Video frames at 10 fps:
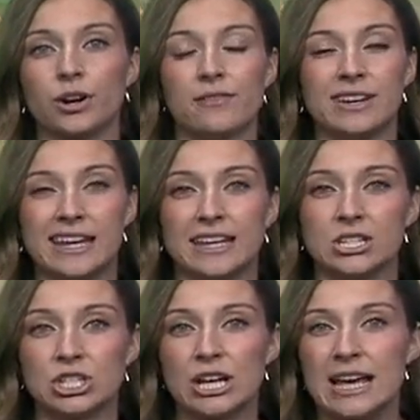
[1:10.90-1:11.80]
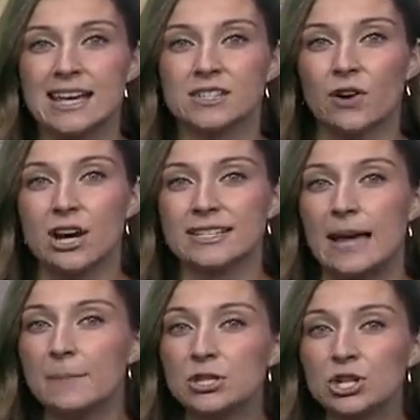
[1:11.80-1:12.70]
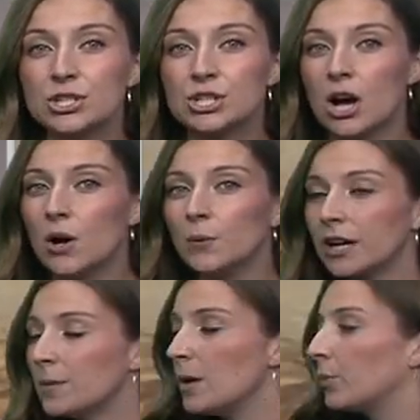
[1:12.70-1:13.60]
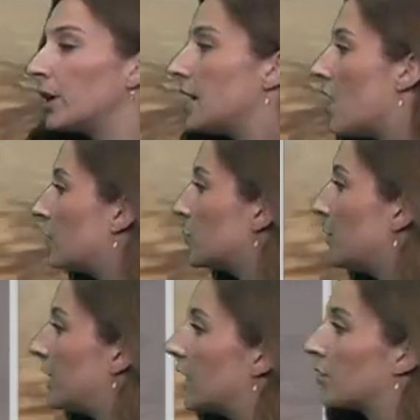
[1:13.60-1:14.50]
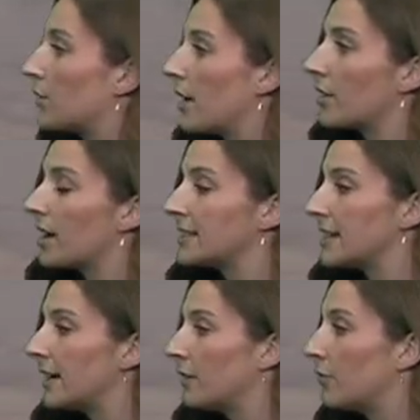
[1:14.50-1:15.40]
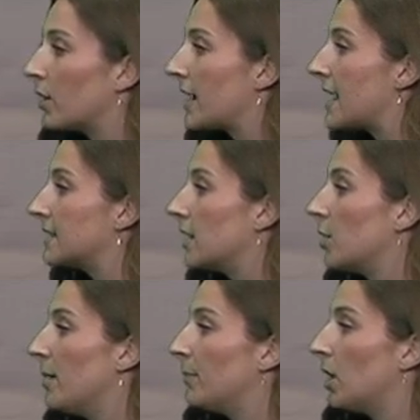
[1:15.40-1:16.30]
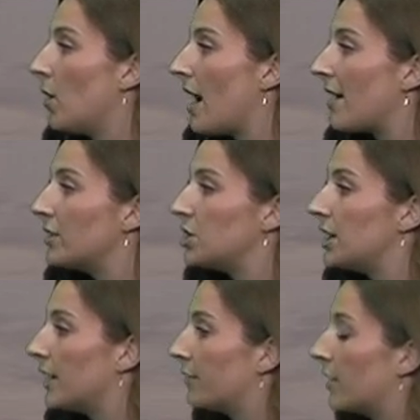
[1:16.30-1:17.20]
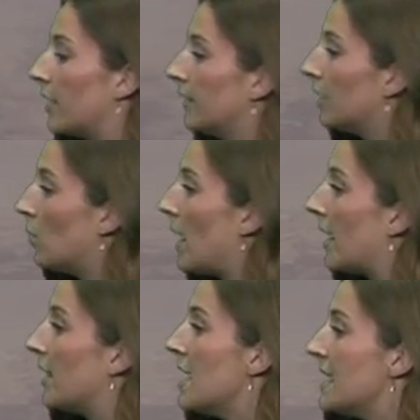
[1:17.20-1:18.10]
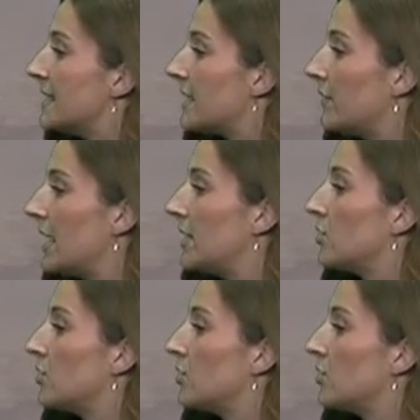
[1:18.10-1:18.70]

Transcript: of an inch. As far as temperatures go, we're going to be pretty comfortable here throughout our extended forecast. A little bit below average here for a little while. 78